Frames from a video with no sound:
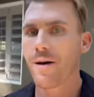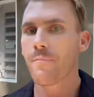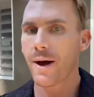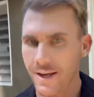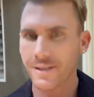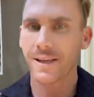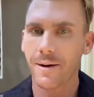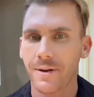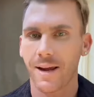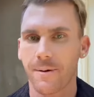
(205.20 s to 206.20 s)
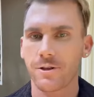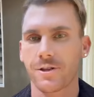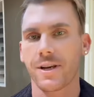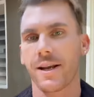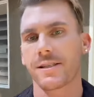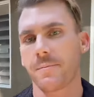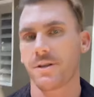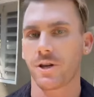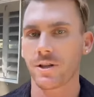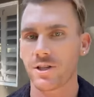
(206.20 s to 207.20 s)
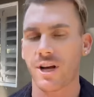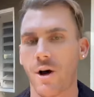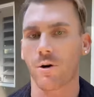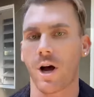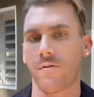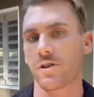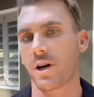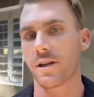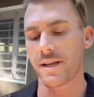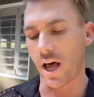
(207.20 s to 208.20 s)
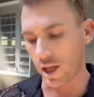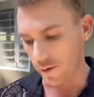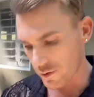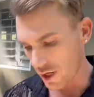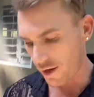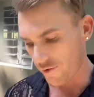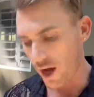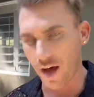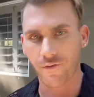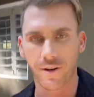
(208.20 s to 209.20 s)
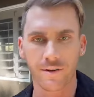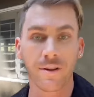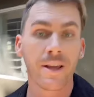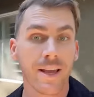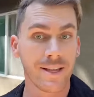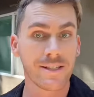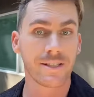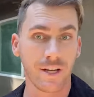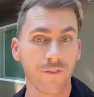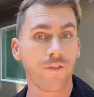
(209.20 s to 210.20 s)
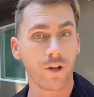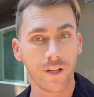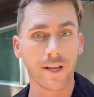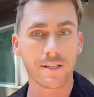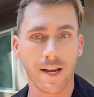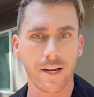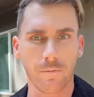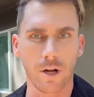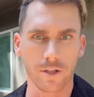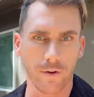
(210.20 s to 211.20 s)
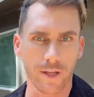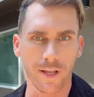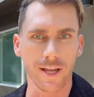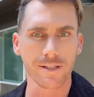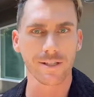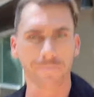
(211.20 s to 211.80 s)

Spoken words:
But he seemed damn interested, except he turned the shower off and started toweling himself off and he's still fully excited while doing this.